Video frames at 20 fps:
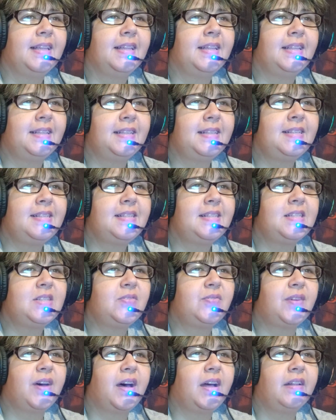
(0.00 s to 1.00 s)
This is
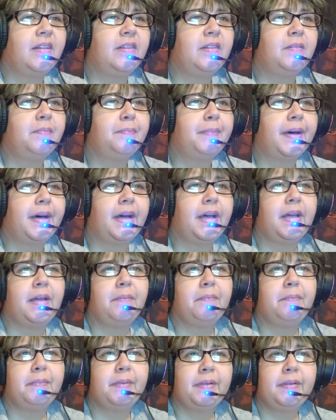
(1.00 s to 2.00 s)
followed by
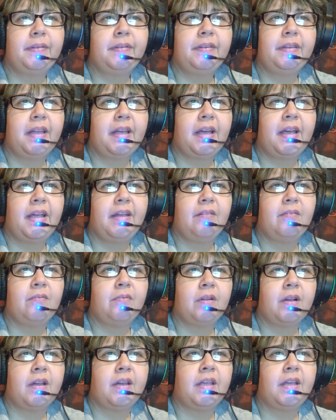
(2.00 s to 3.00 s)
Moon Knight
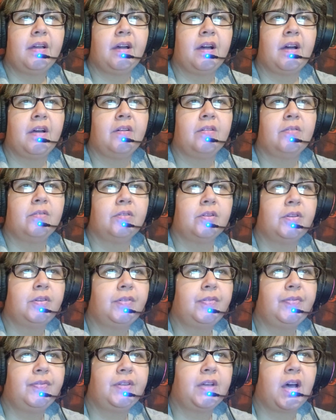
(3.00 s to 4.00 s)
running on
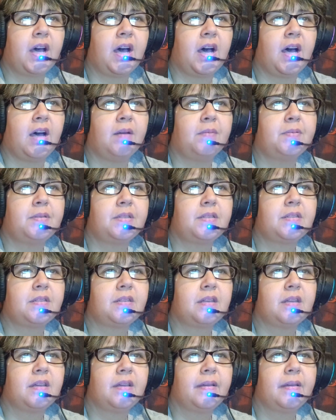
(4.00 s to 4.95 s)
rooftops